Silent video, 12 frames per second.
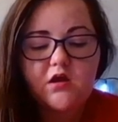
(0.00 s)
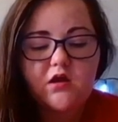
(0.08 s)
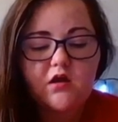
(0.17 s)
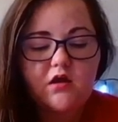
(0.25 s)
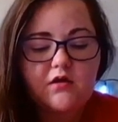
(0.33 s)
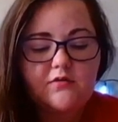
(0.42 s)

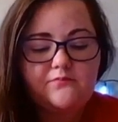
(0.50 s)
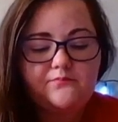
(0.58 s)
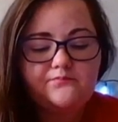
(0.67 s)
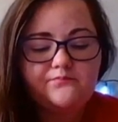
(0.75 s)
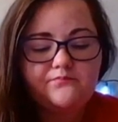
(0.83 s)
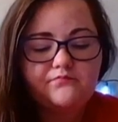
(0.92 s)

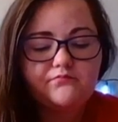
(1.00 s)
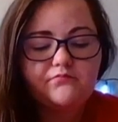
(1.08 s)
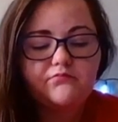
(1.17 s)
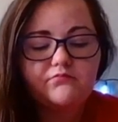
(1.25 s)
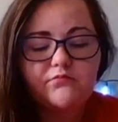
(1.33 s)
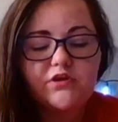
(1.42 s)
Um,
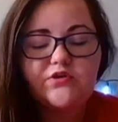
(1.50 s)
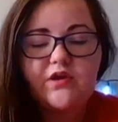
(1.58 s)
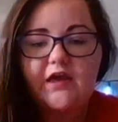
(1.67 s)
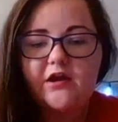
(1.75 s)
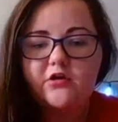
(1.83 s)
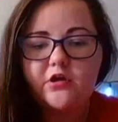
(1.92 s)
you
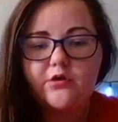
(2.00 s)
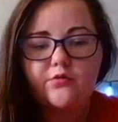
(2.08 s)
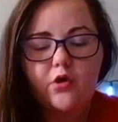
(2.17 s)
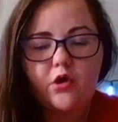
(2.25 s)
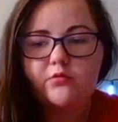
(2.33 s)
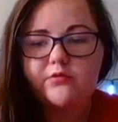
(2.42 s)
cannot go
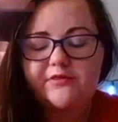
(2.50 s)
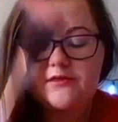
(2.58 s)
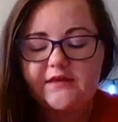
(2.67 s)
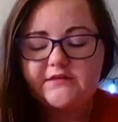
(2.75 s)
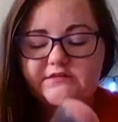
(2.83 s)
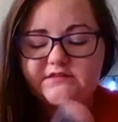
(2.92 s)
wrong with
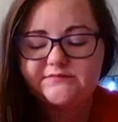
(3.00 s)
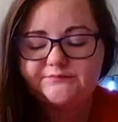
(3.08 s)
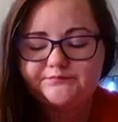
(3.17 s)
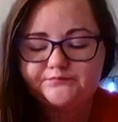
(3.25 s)
these.